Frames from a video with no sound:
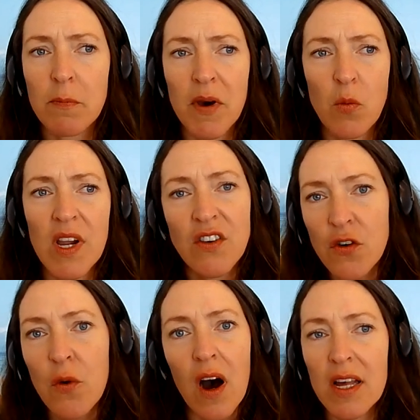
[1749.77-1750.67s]
but we
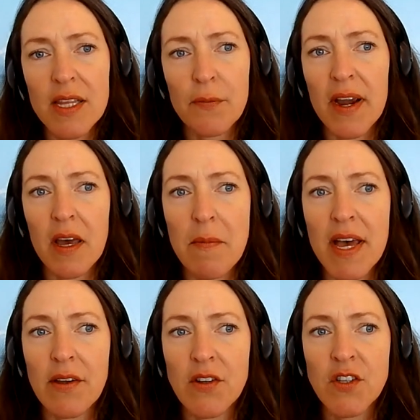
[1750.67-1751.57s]
do highly
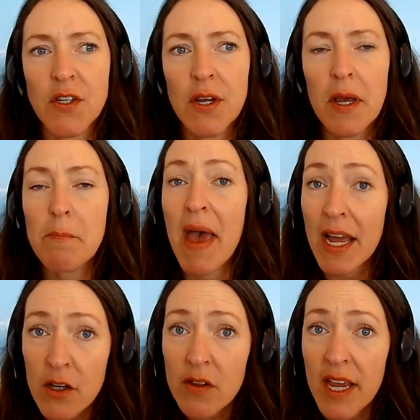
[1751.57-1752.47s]
recommend
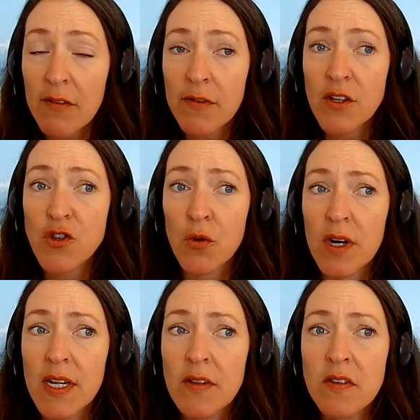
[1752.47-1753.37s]
Manulife
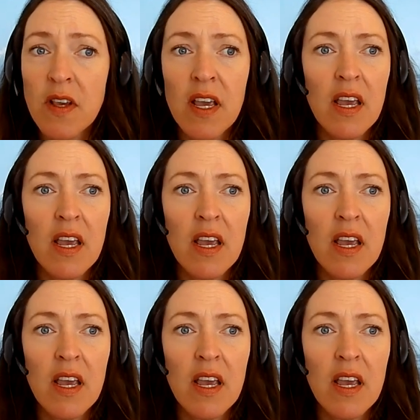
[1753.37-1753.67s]
insurance.